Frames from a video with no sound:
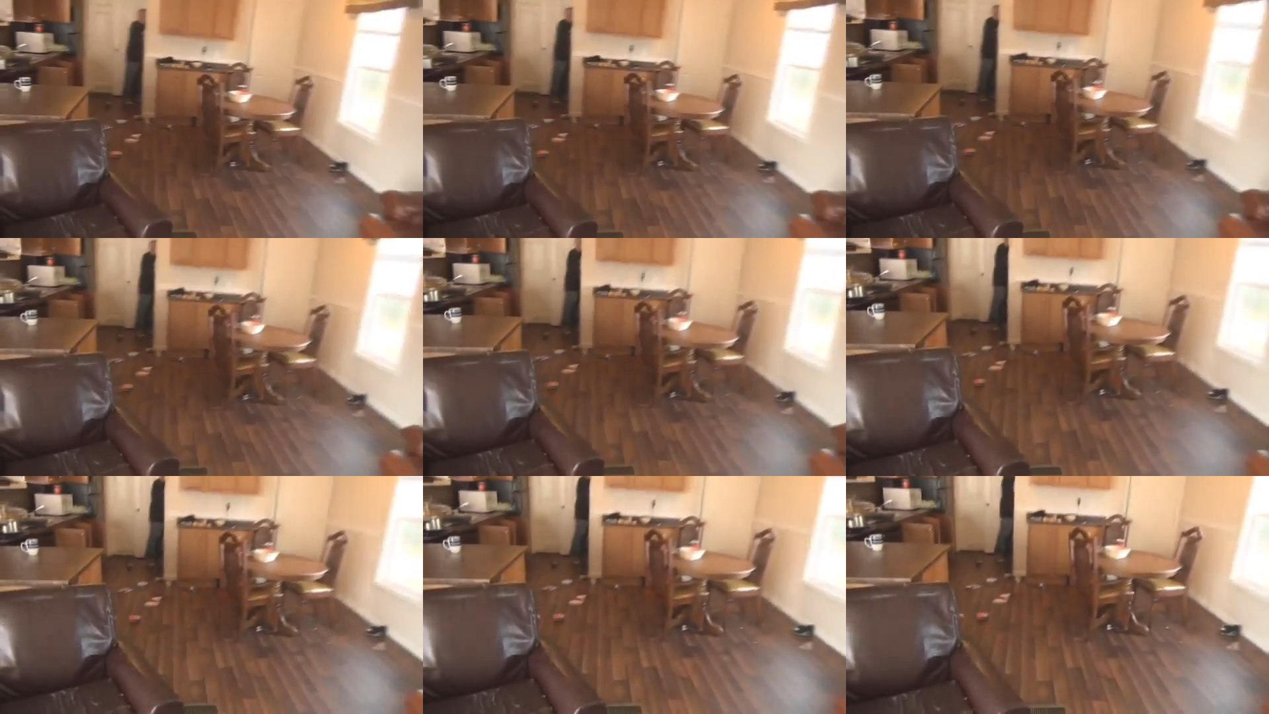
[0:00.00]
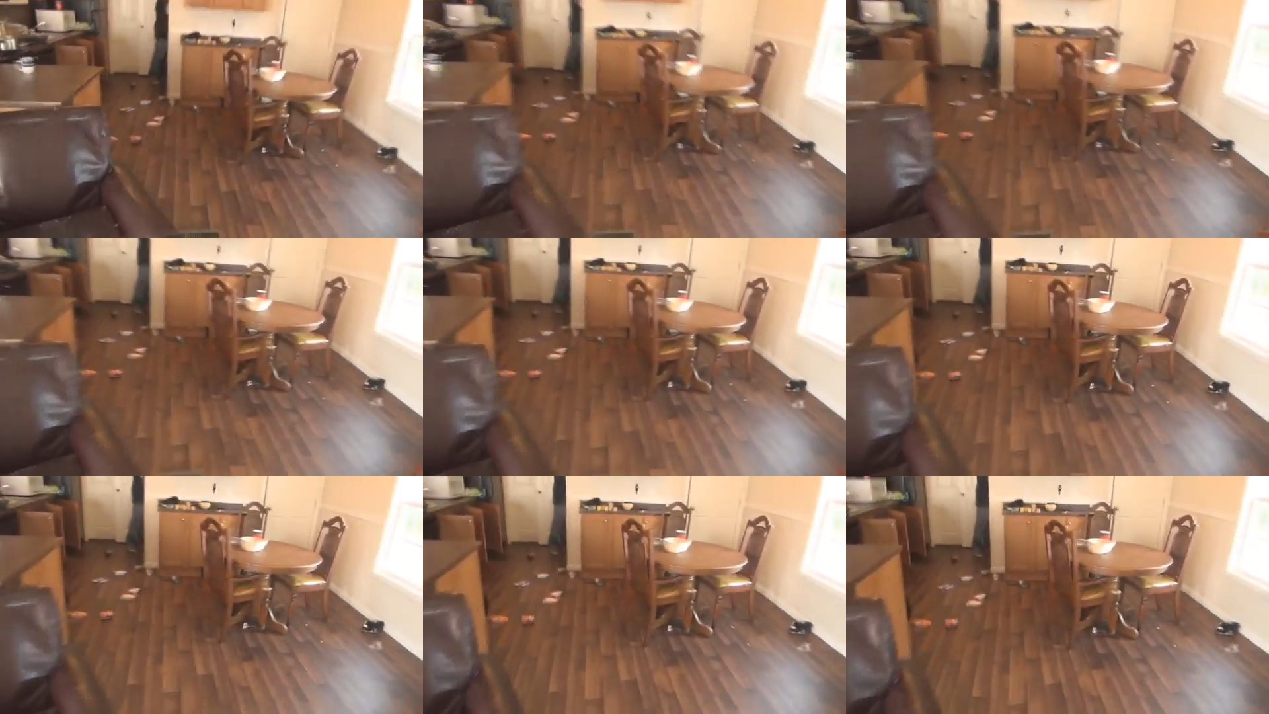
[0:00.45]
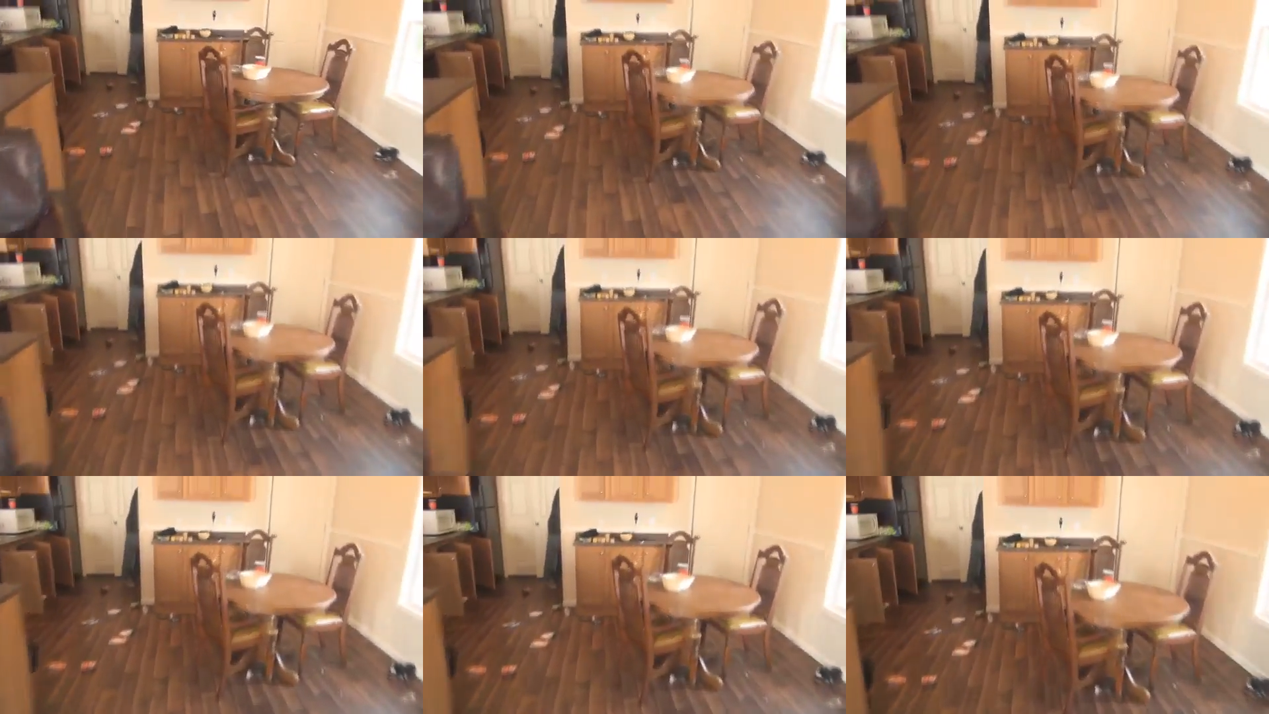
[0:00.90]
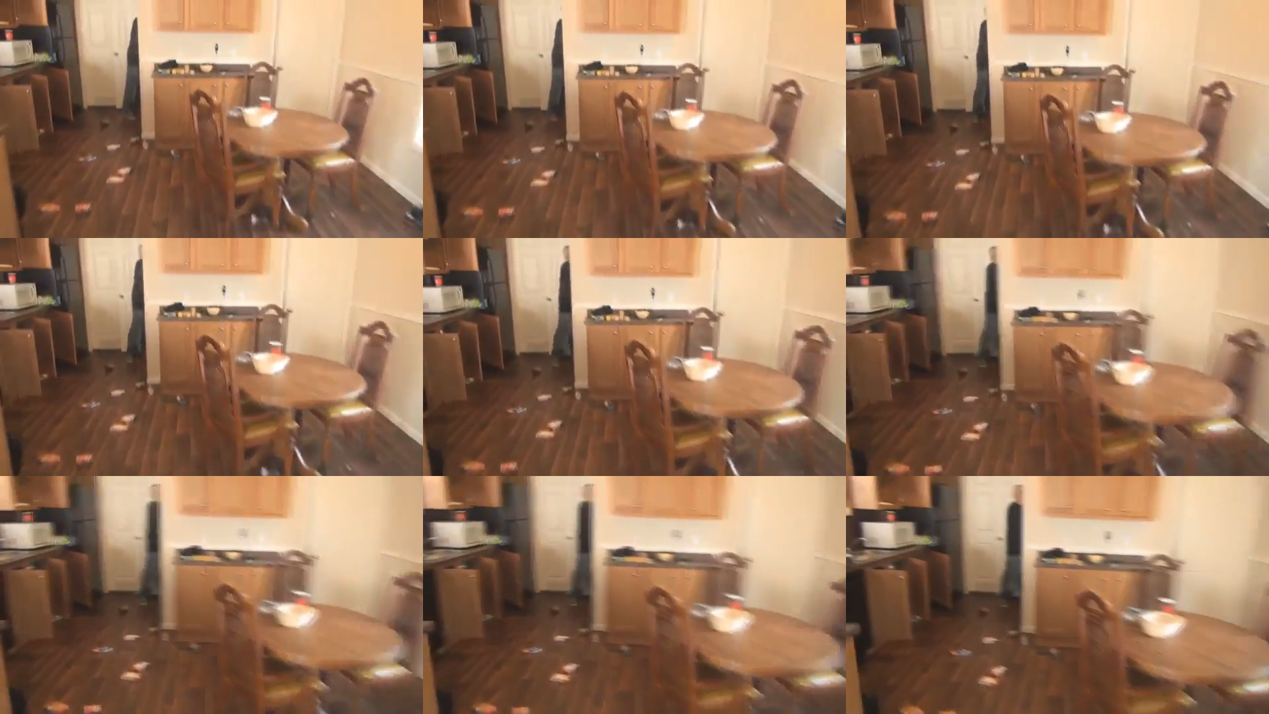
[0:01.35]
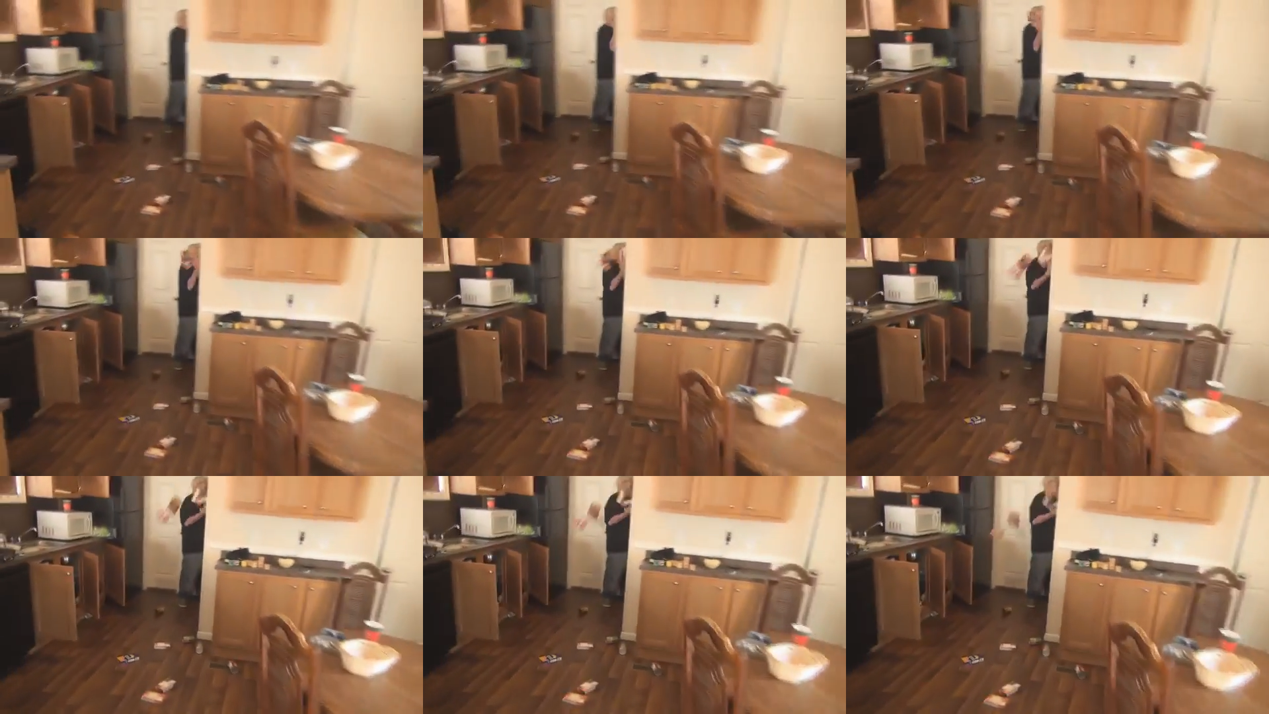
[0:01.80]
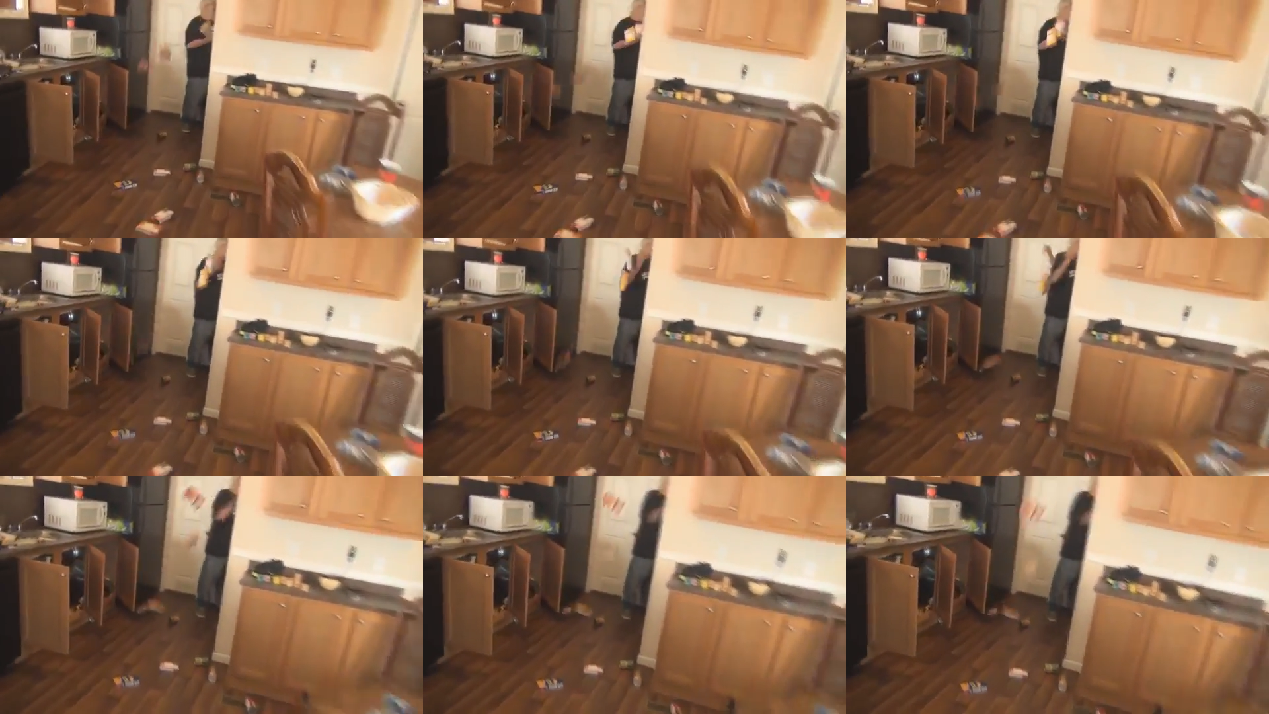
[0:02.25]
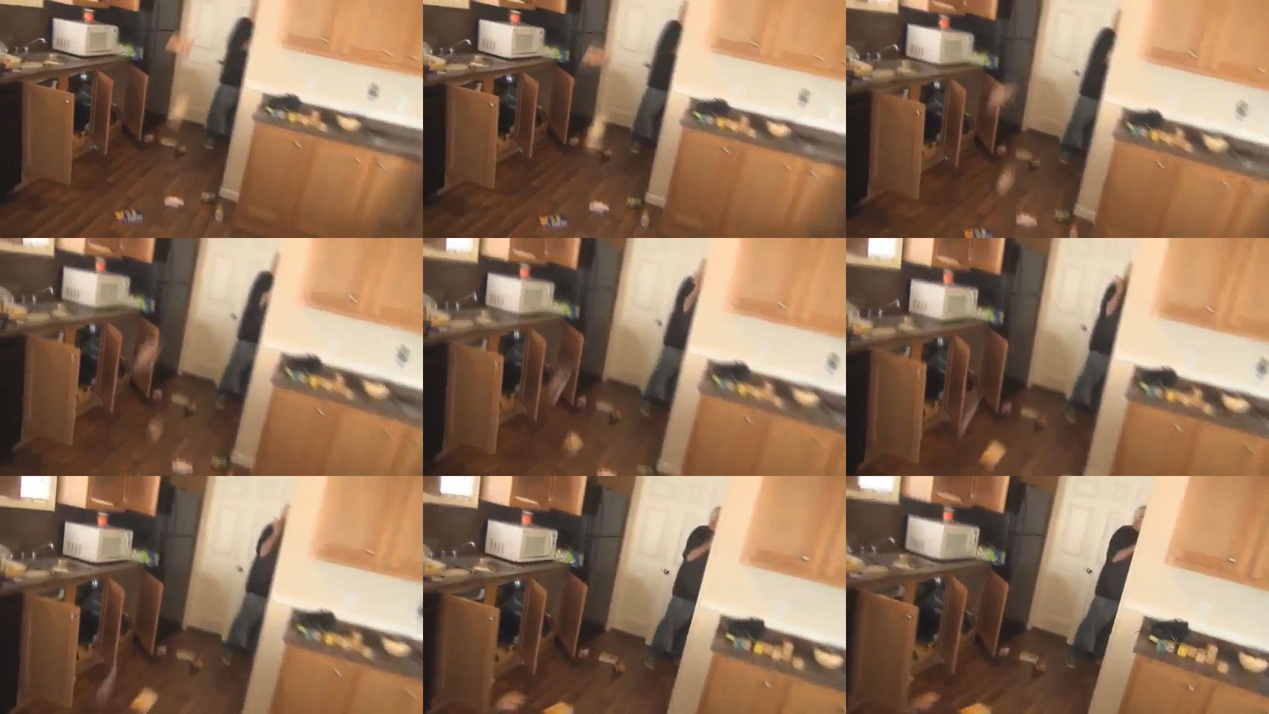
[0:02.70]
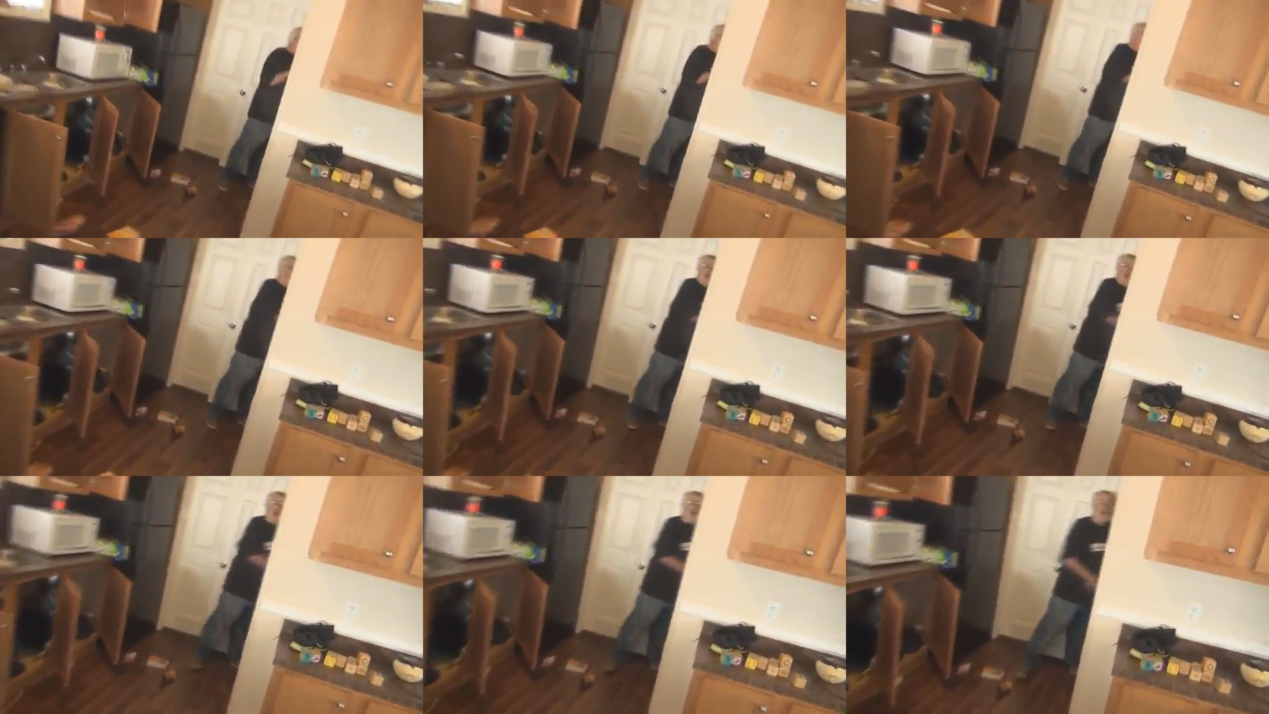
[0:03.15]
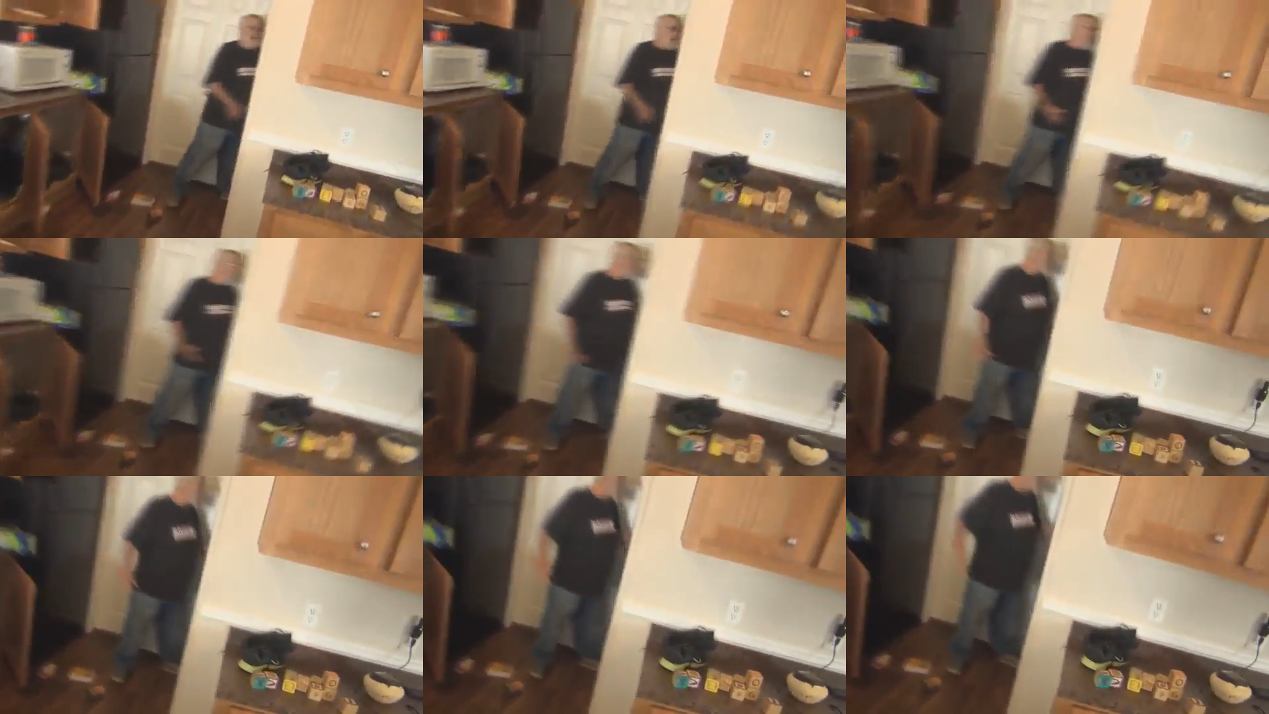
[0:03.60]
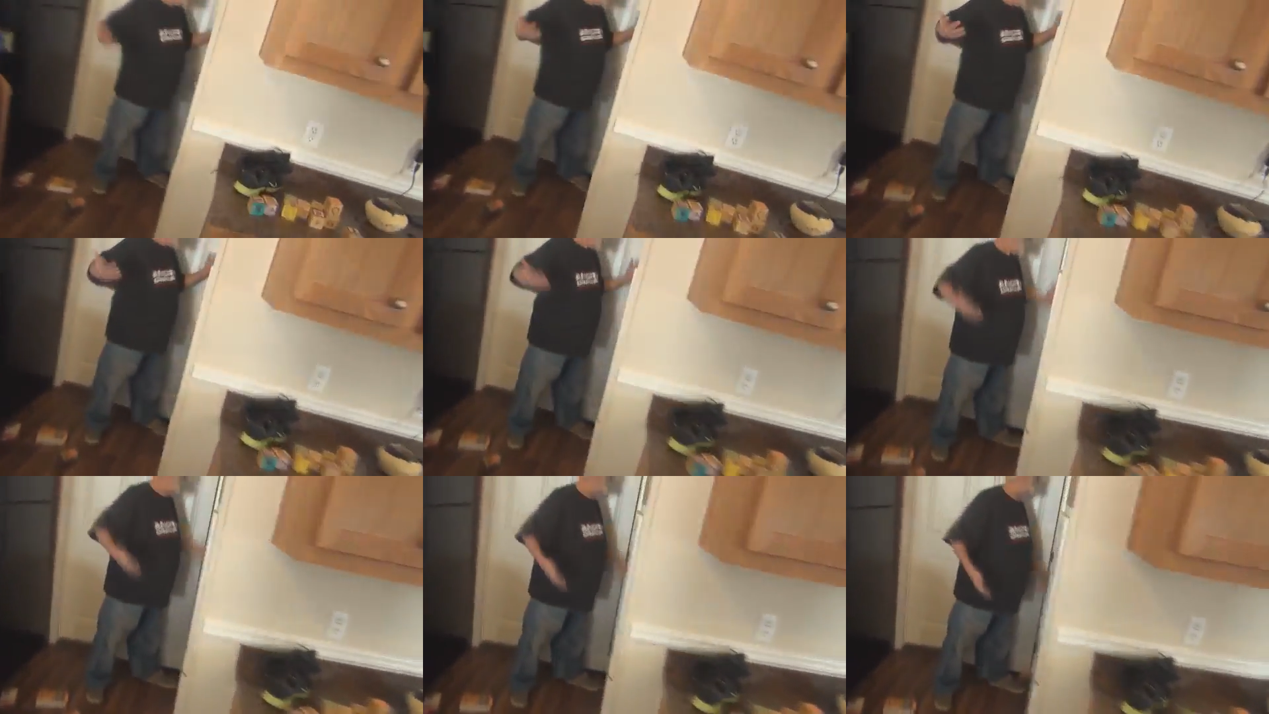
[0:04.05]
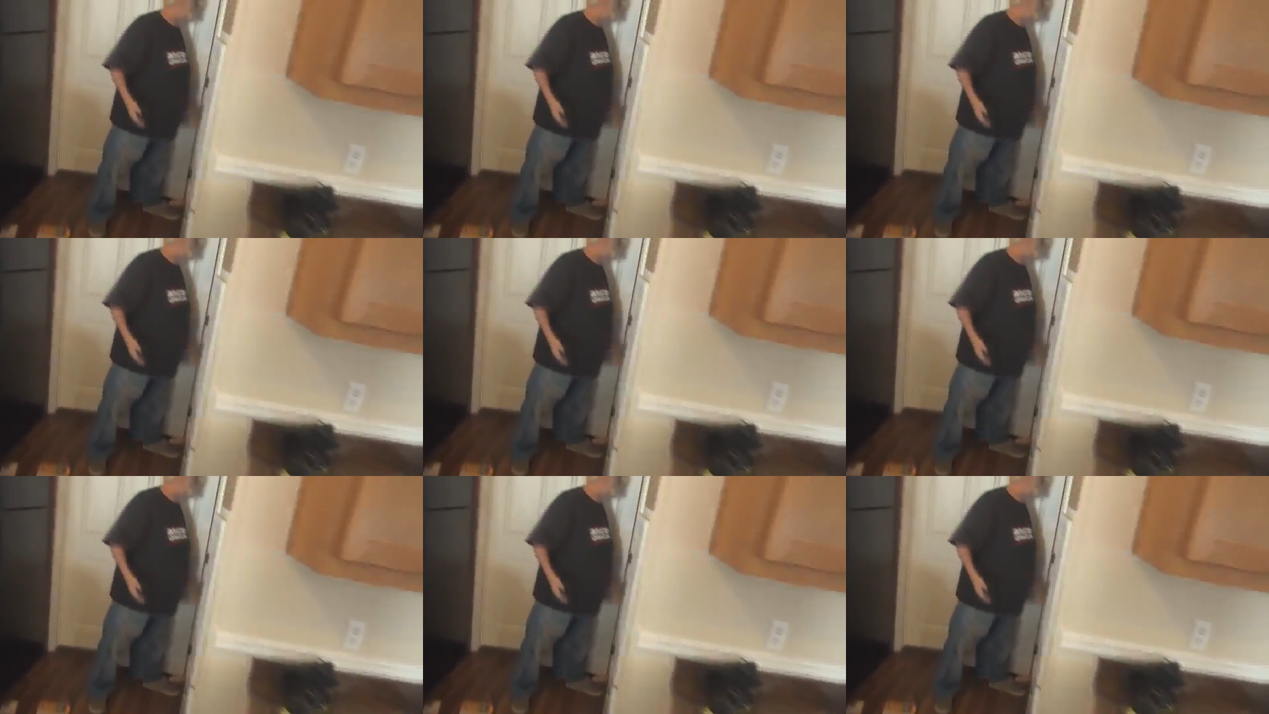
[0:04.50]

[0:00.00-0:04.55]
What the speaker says: (no speaker visible)